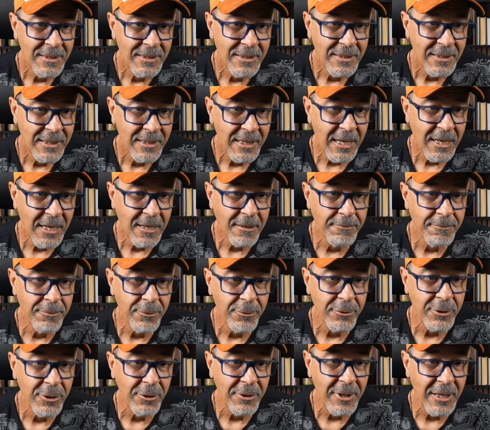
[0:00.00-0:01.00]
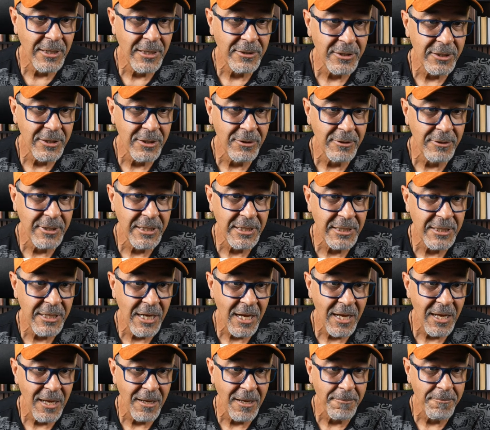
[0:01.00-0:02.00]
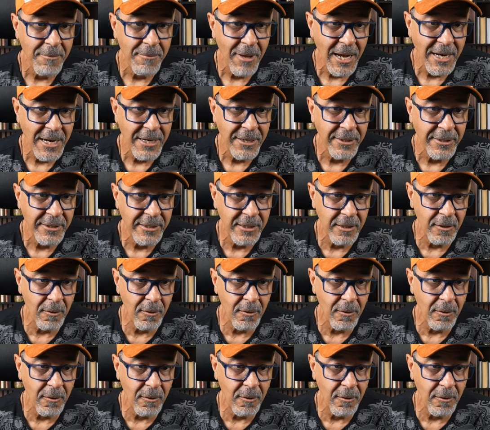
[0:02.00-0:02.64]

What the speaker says: Hey, Bruno, how's it going? Tom, hi, Ernie.